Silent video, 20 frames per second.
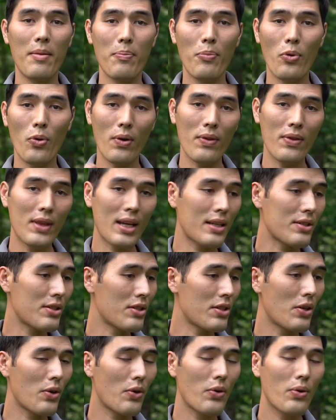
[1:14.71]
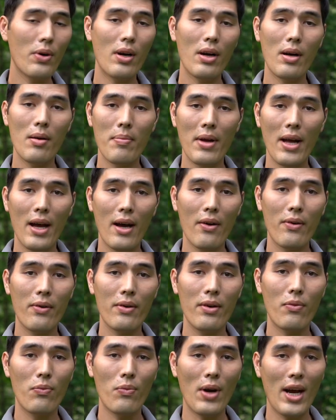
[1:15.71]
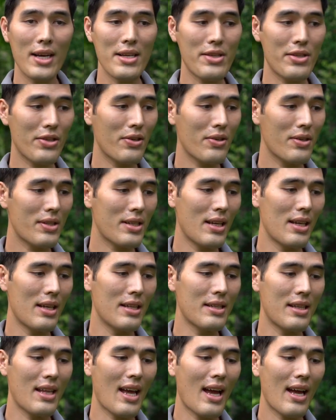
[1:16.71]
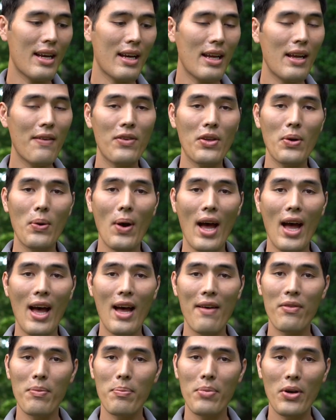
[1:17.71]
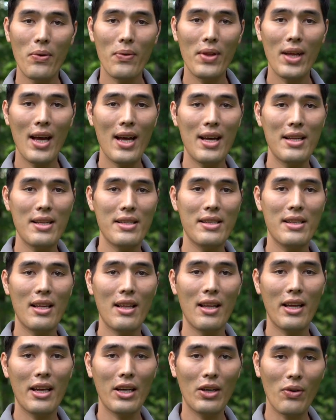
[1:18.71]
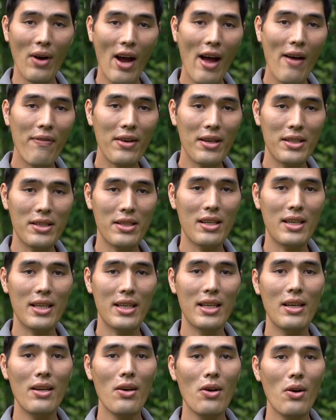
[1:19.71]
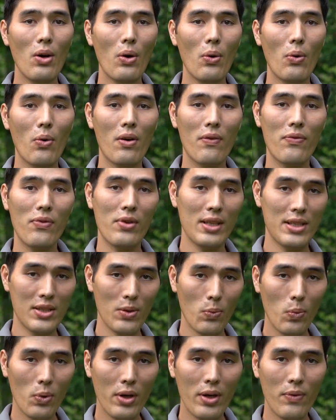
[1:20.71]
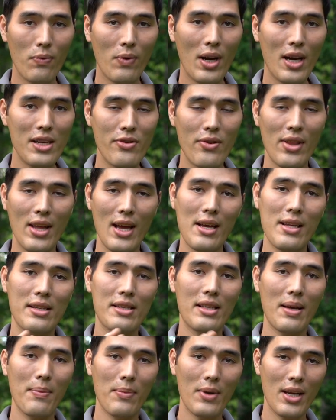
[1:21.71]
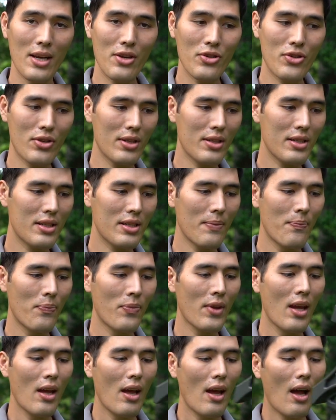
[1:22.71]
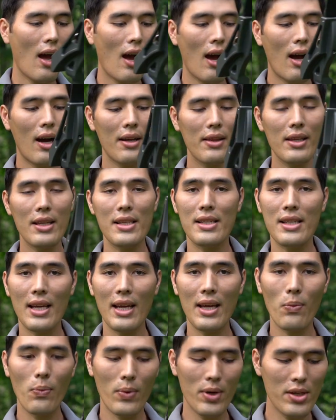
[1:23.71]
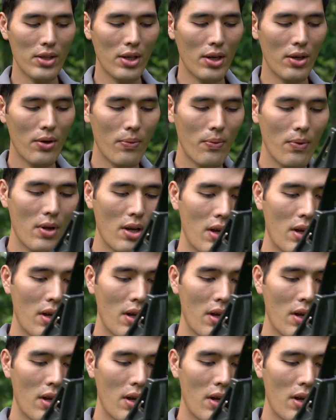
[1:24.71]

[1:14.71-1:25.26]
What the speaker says: important thing to know about risers is that if you have a bow that has a lot of graphics on it, or if it's a wooden riser that has laminations, on the sight window